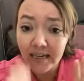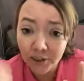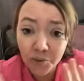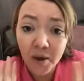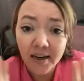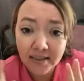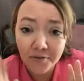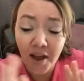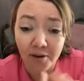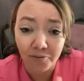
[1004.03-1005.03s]
And here's where it gets
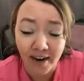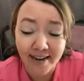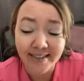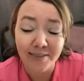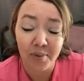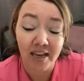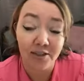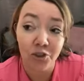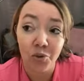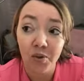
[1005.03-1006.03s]
fun, right? Is
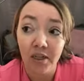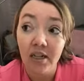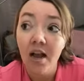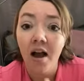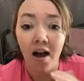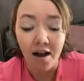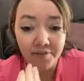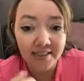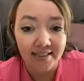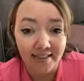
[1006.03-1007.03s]
because you will
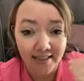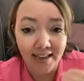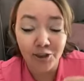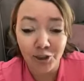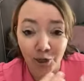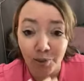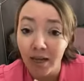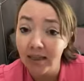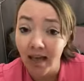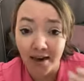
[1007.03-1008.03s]
obviously get shown
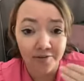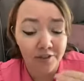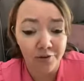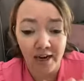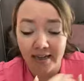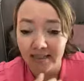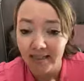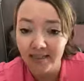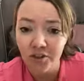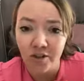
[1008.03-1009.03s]
a lot of different
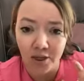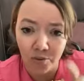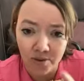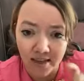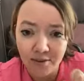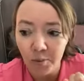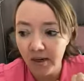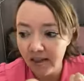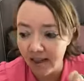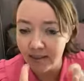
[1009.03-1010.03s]
ideas and you're like, ooh, that's
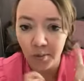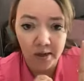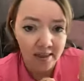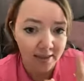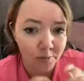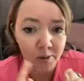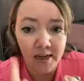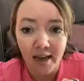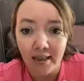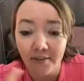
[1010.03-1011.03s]
pretty, that's pretty, that's
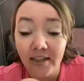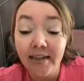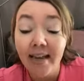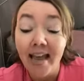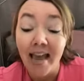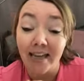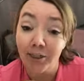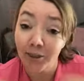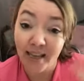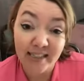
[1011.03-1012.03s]
pretty, I love it.
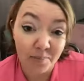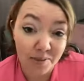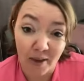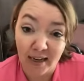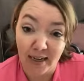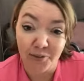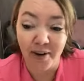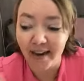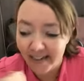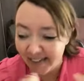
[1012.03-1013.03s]
And you'll end up spending,
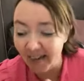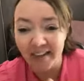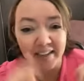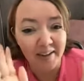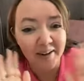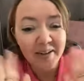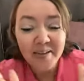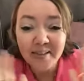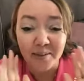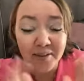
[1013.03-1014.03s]
right? I can,
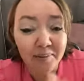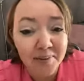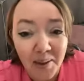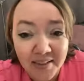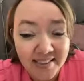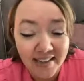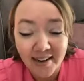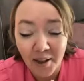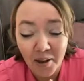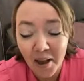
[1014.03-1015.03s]
sometimes all of a
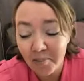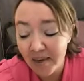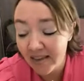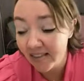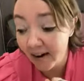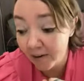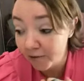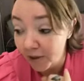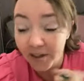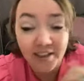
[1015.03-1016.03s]
sudden I'll be there
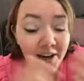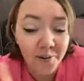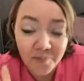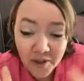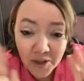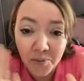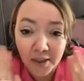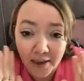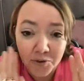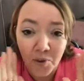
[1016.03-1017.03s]
for, you
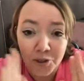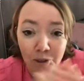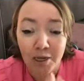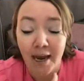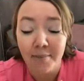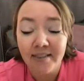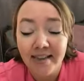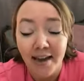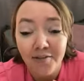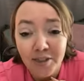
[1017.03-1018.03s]
really have to watch your time. It's
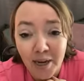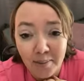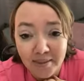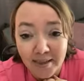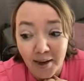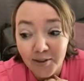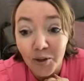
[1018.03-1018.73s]
kind of a time suck.